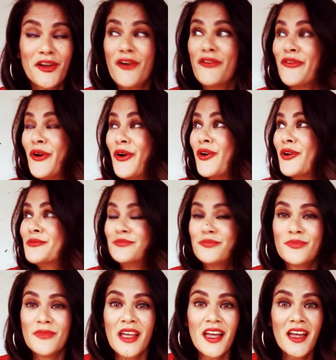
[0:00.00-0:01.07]
for
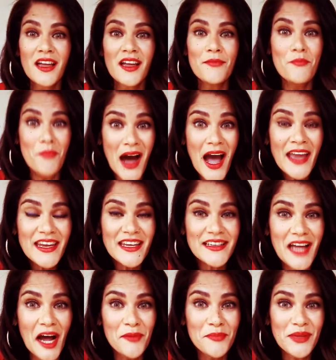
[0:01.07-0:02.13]
mining
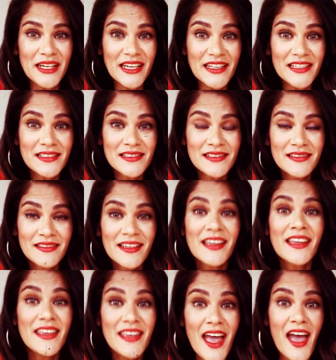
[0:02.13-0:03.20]
companies.
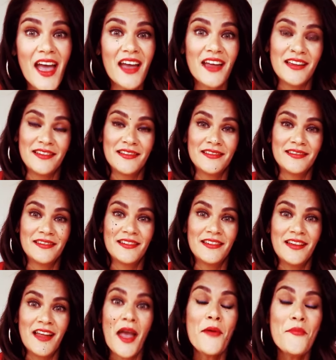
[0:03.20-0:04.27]
Yeah,
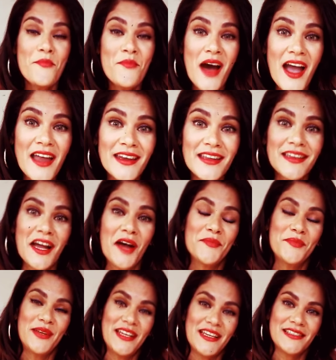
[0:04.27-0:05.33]
mining
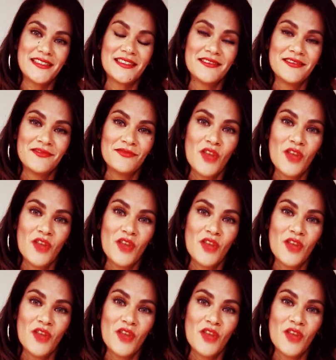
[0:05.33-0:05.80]
companies.